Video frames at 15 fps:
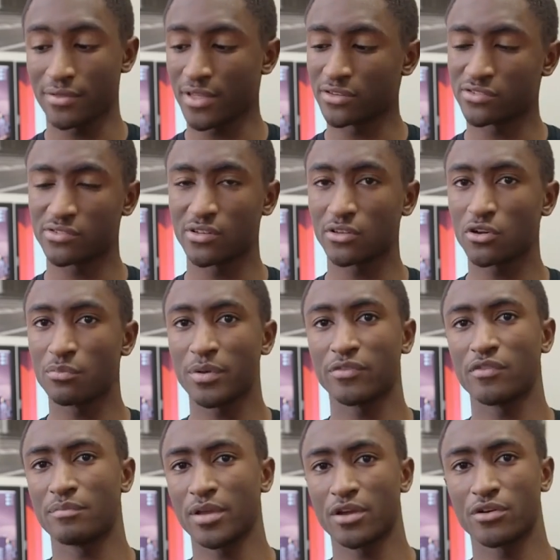and that's a little bit
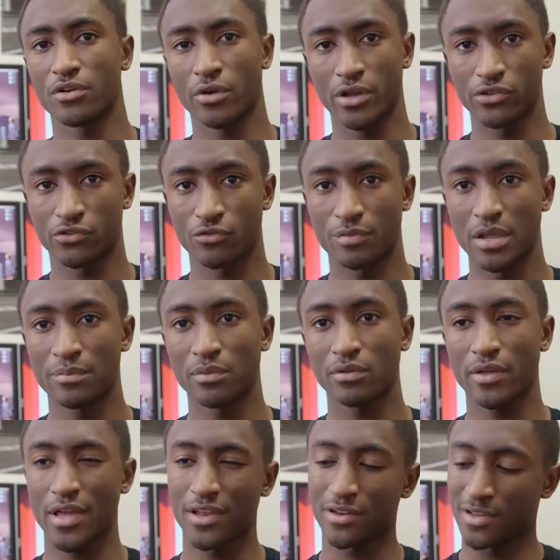of a bigger annoyance for
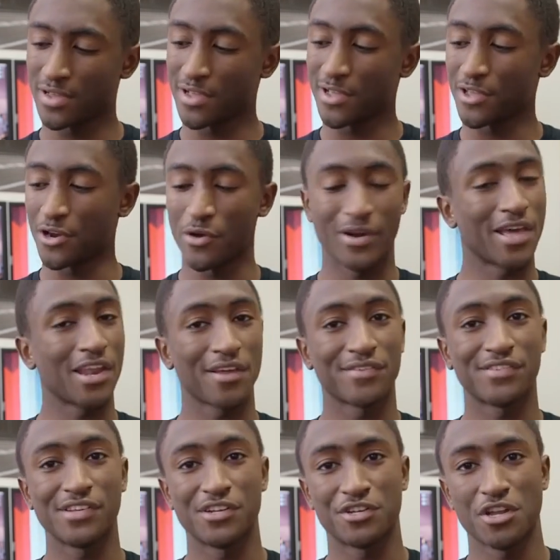people, and you know, an
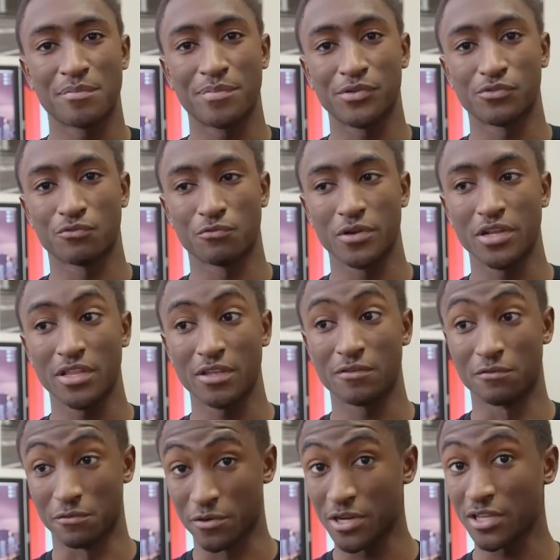NFC chip is
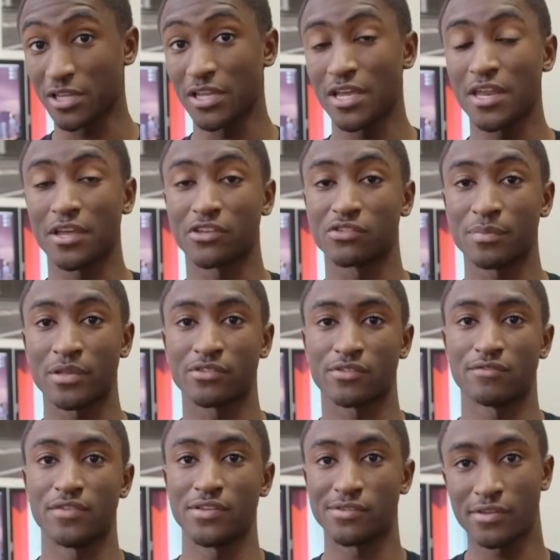really
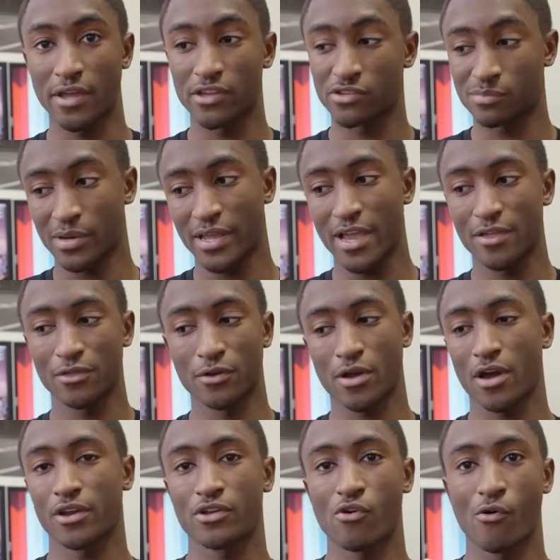inexpensive these days, but again, they're
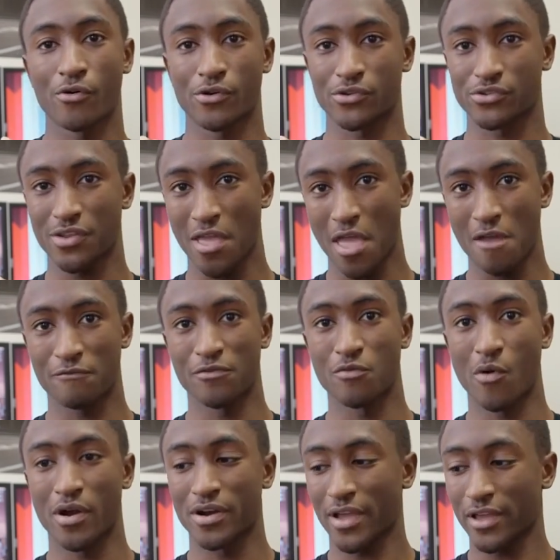cutting corners
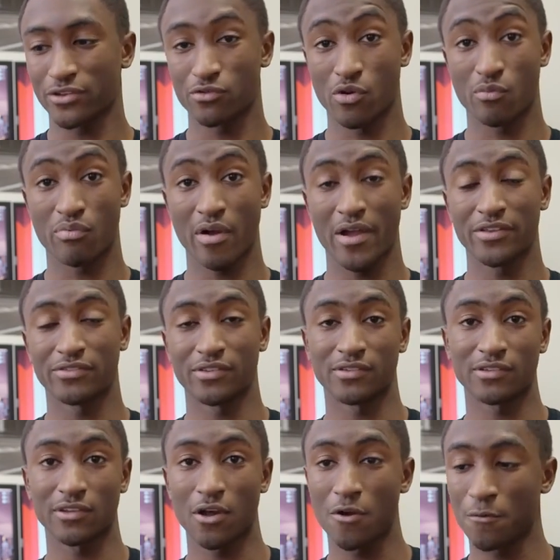everywhere to get to a price
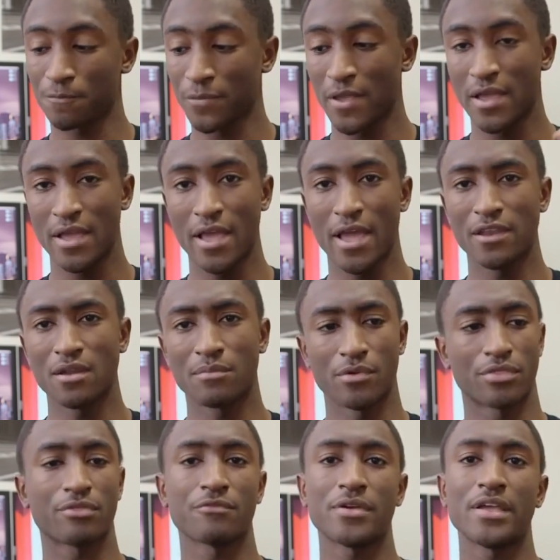this low. And number
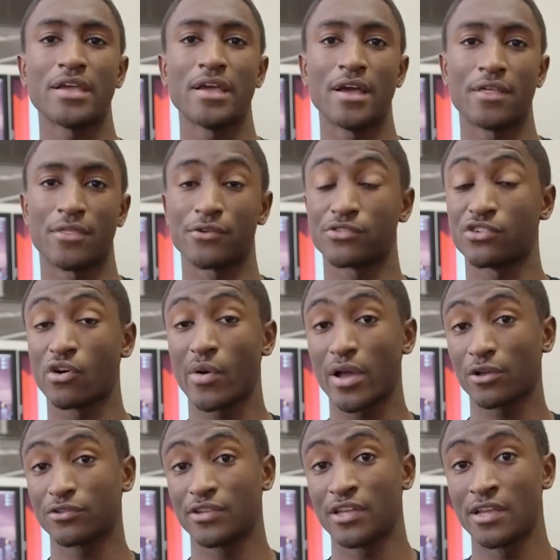three, there's no
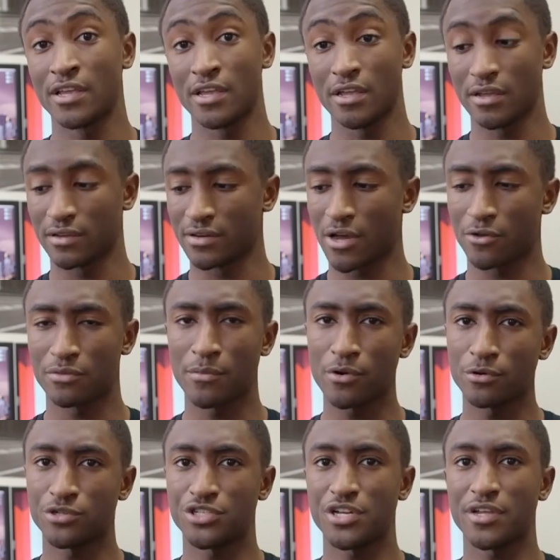LTE. Now, the
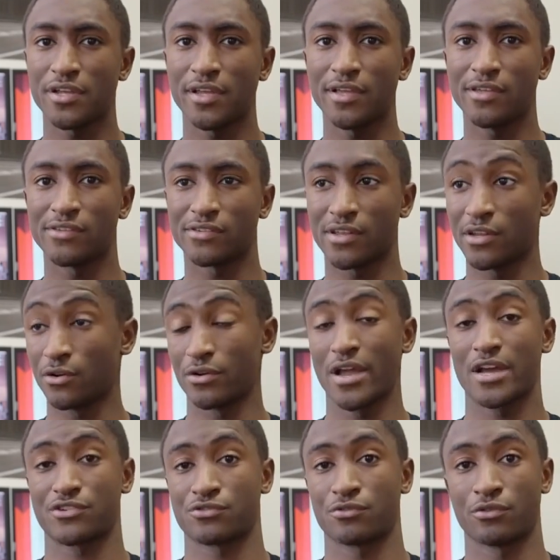Moto G is an
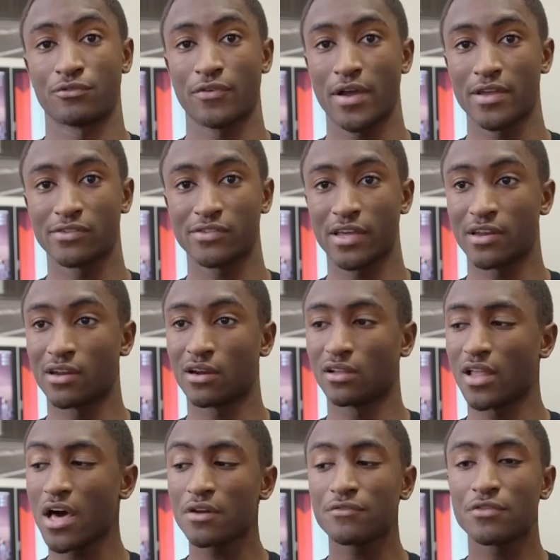international device, and in
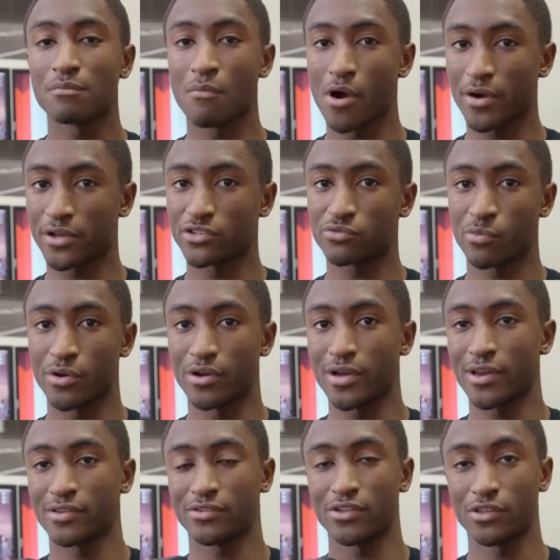a lot of the markets where you're
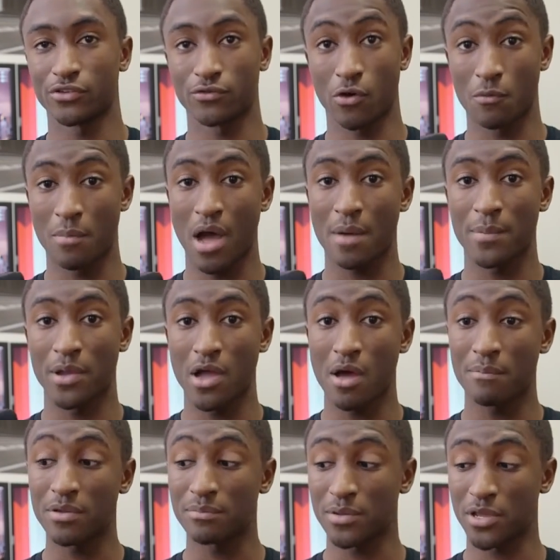gonna see this phone popping
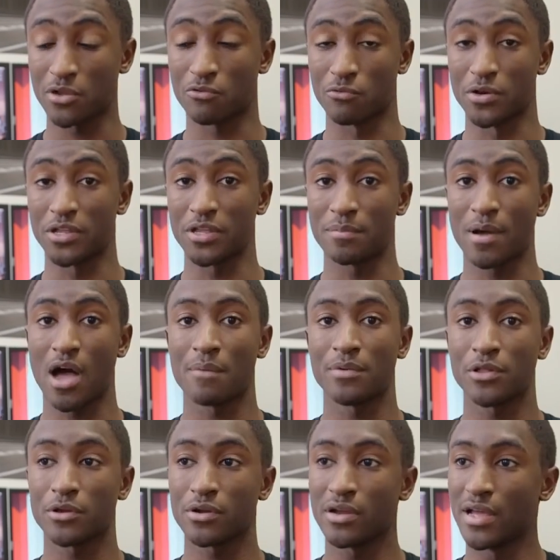up and being really
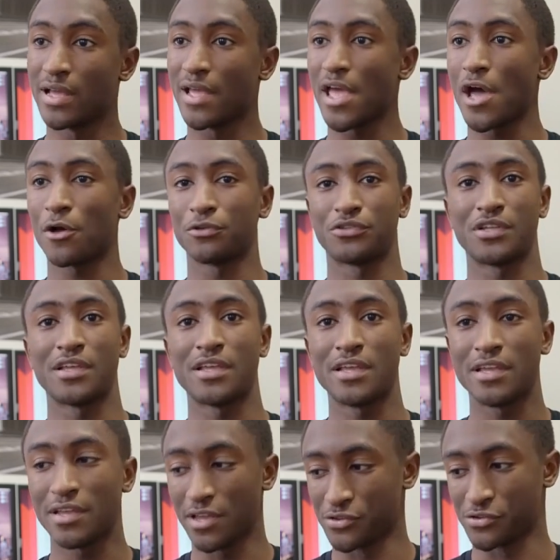popular,
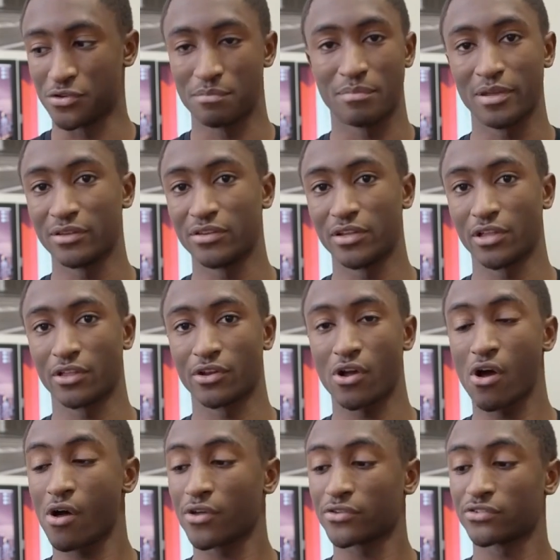LTE isn't a big deal at
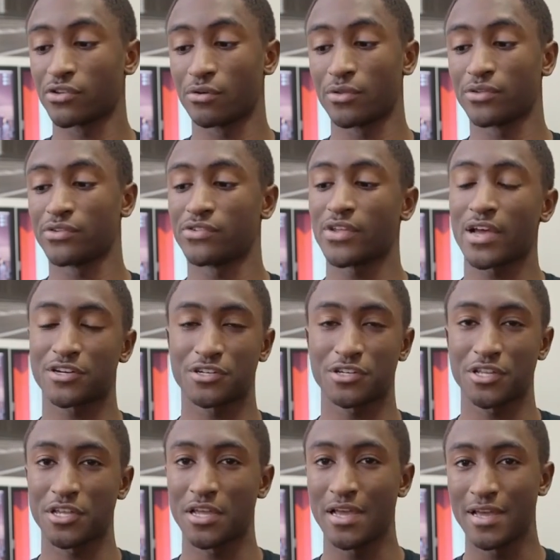all. So this is
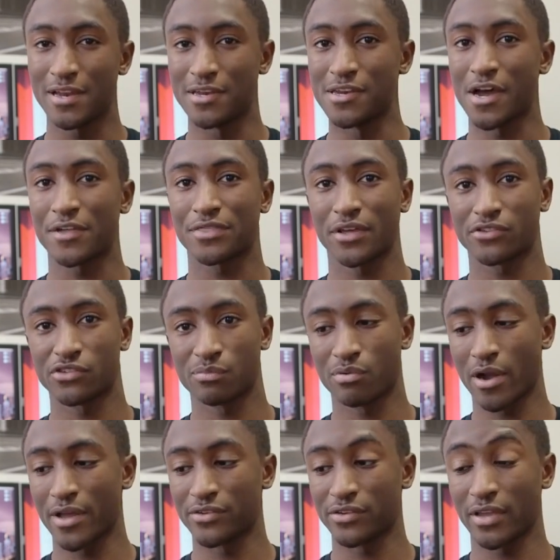actually not that
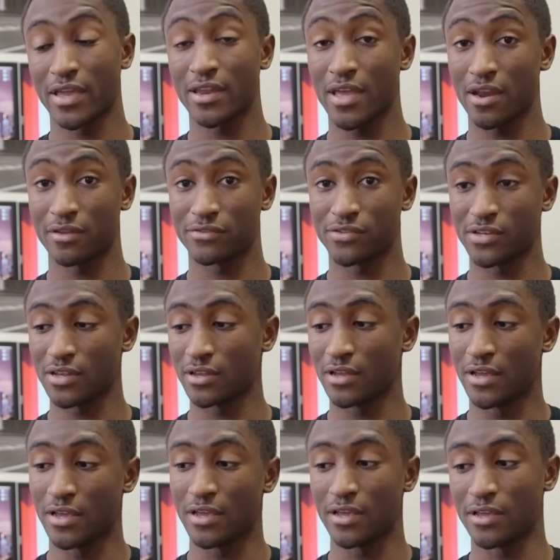surprising, and NFC
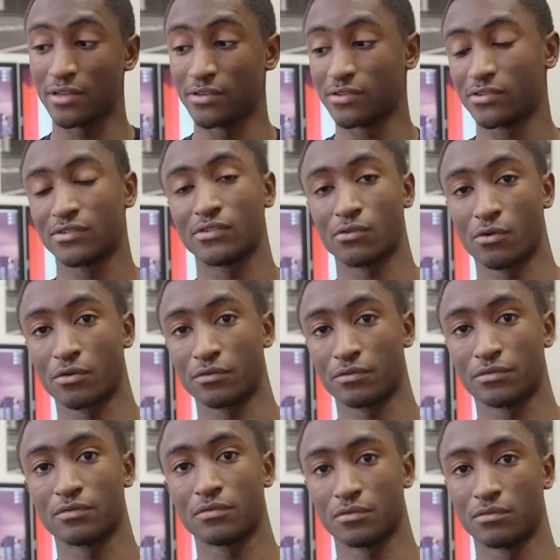is sort
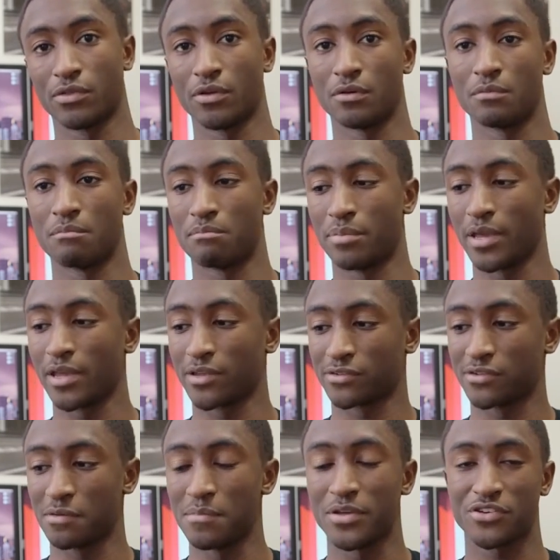of the
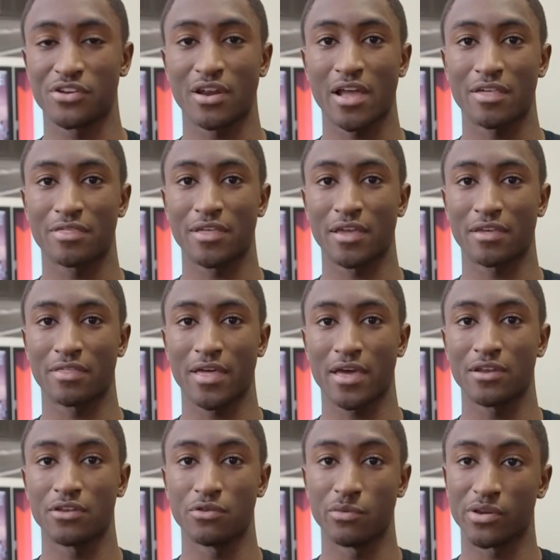biggest emission, I think,
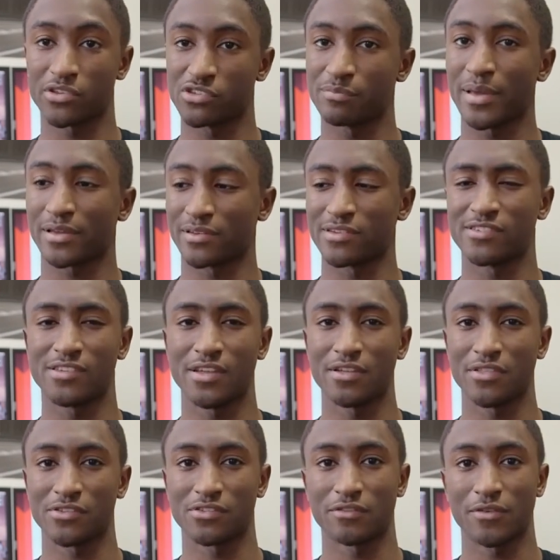that you would expect to see
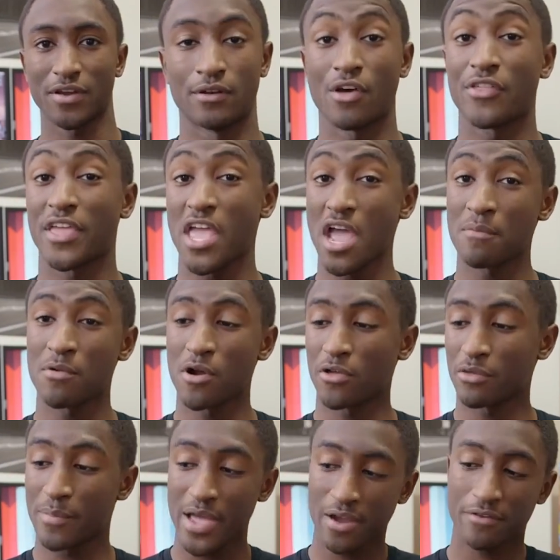in this device. Now, the camera
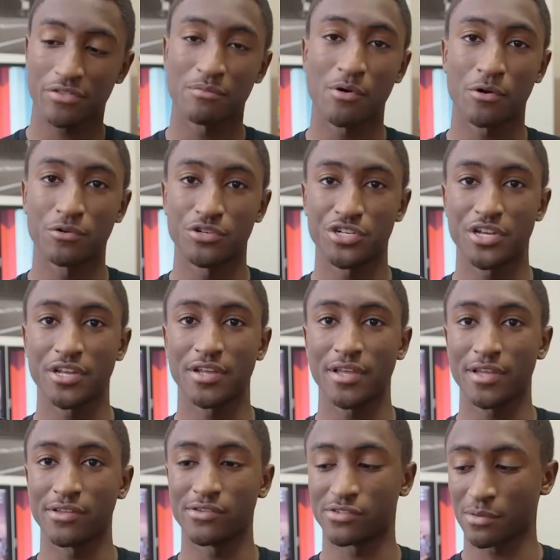on the back of the Moto G
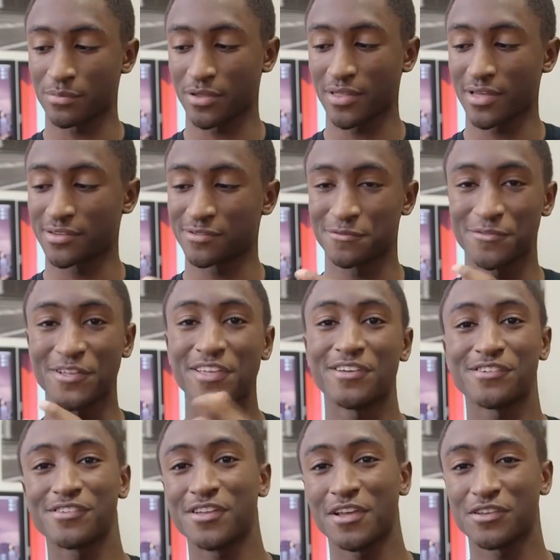is something that's really
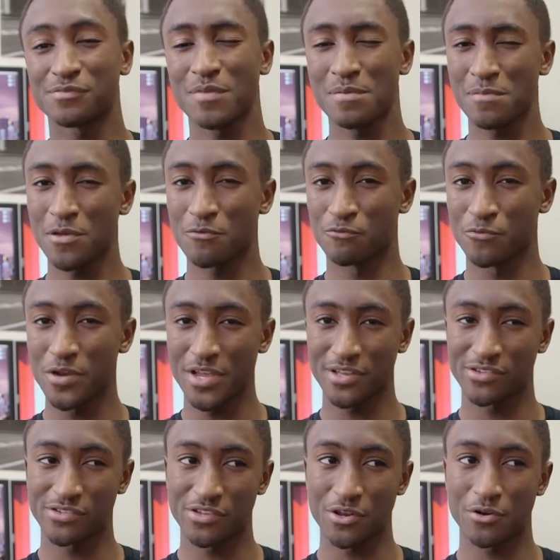interesting. It's made me
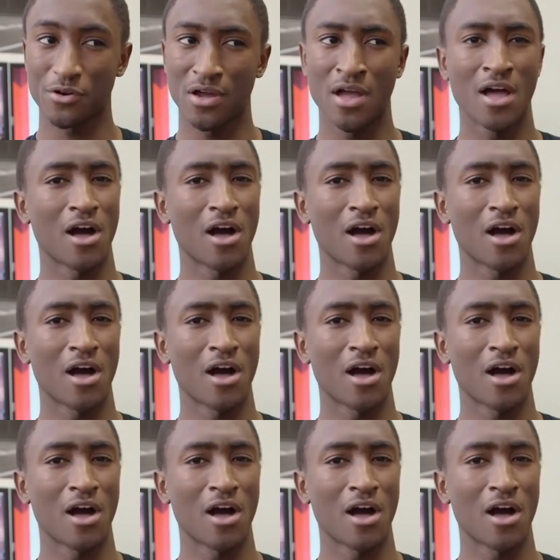reconsider